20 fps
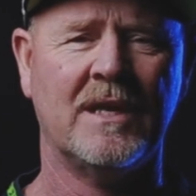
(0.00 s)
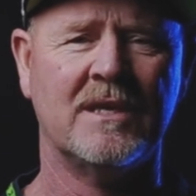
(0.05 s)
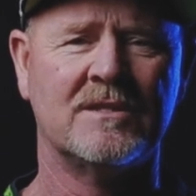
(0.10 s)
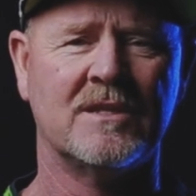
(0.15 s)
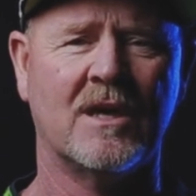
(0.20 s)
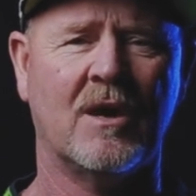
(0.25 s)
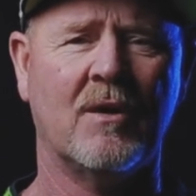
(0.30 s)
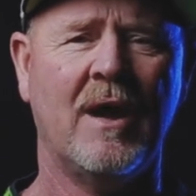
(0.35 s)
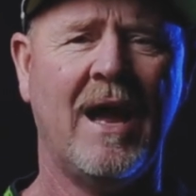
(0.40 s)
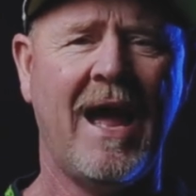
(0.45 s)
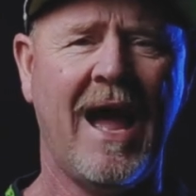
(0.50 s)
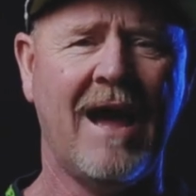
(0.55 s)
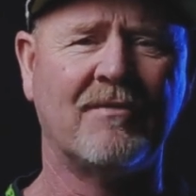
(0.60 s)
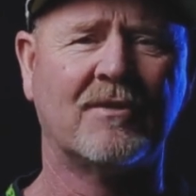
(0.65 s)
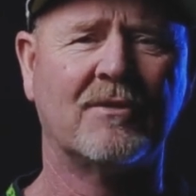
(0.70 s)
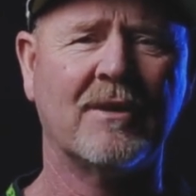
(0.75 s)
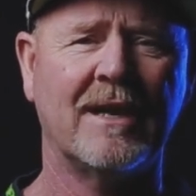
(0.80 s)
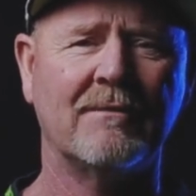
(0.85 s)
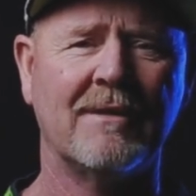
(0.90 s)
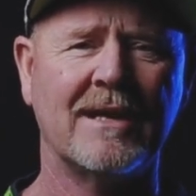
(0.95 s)
So
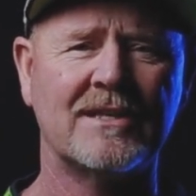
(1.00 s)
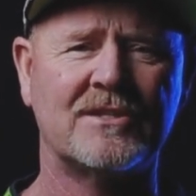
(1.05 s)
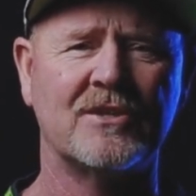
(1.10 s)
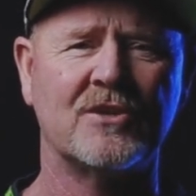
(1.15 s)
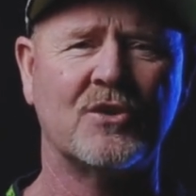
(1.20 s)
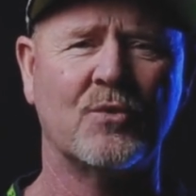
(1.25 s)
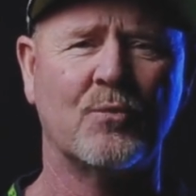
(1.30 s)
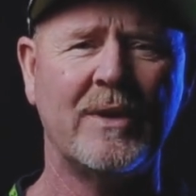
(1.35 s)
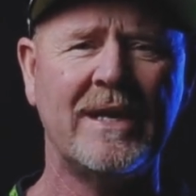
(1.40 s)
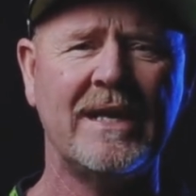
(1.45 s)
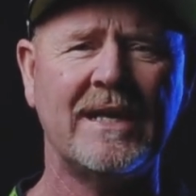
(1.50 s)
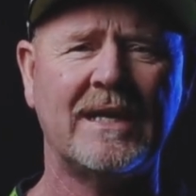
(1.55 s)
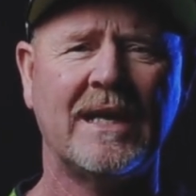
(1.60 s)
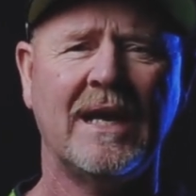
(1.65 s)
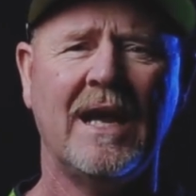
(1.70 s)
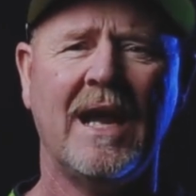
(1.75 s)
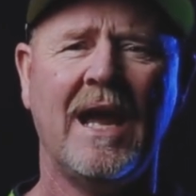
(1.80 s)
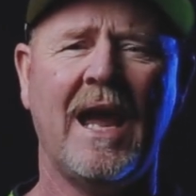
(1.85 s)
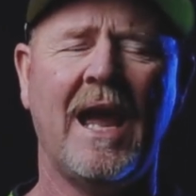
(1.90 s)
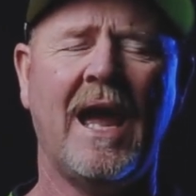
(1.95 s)
have a great rest of your week,
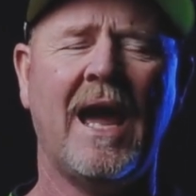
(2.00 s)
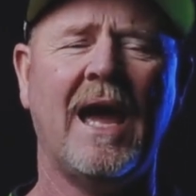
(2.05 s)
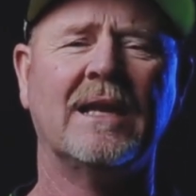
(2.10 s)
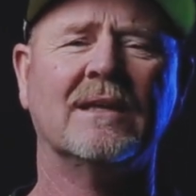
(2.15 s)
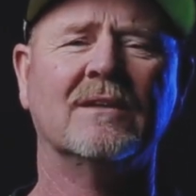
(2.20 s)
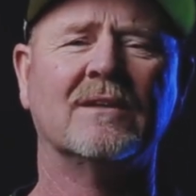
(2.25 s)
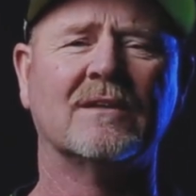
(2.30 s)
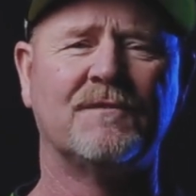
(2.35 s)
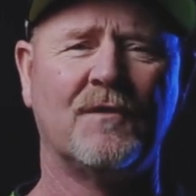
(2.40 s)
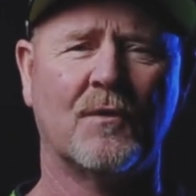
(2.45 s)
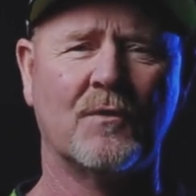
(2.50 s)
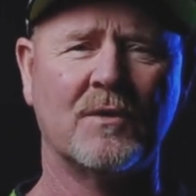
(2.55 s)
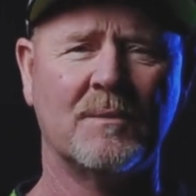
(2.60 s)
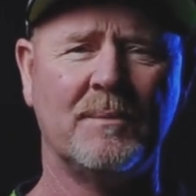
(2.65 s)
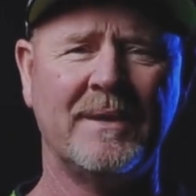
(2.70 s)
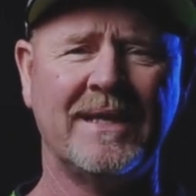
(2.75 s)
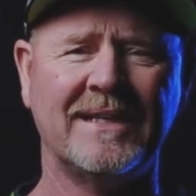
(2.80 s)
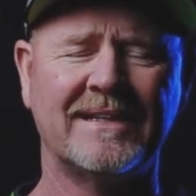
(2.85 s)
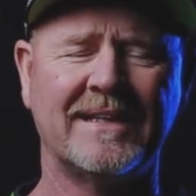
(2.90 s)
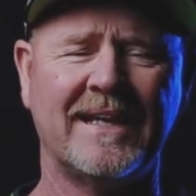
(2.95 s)
and look forward
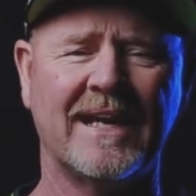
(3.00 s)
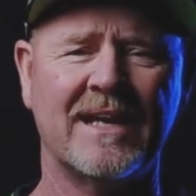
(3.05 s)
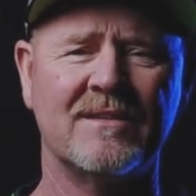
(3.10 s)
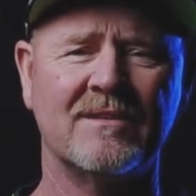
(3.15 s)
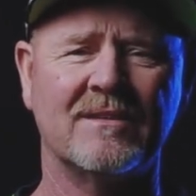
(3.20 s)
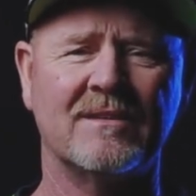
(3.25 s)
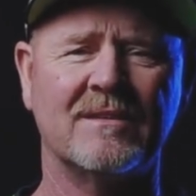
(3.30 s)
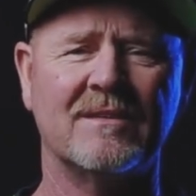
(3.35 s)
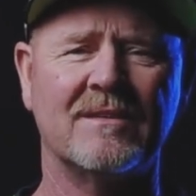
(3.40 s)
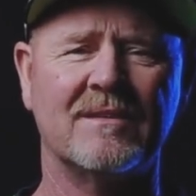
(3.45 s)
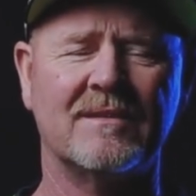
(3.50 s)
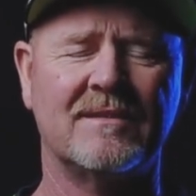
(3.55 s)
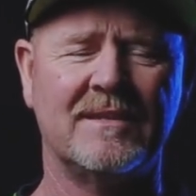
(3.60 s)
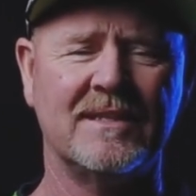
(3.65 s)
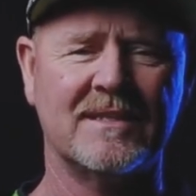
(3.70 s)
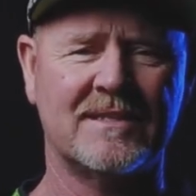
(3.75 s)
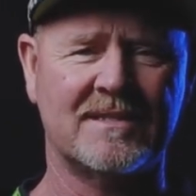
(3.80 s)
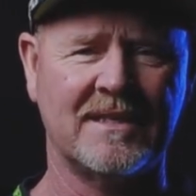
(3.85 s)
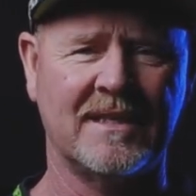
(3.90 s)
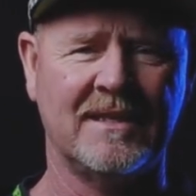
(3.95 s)
to being together
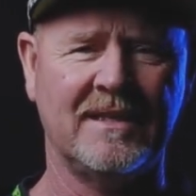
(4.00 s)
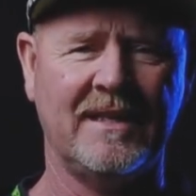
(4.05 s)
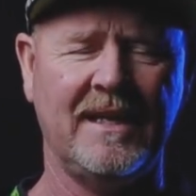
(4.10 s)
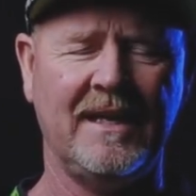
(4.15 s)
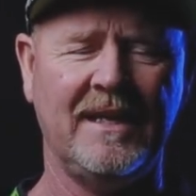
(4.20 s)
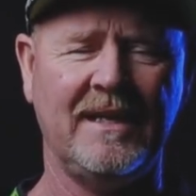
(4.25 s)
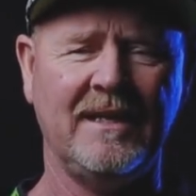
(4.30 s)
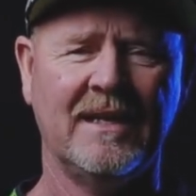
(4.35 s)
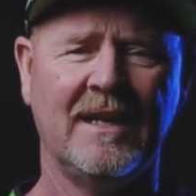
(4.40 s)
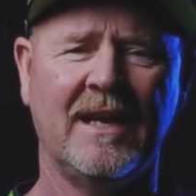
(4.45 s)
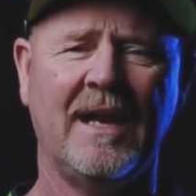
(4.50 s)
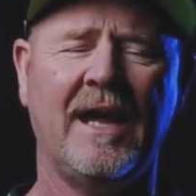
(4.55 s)
this Sunday.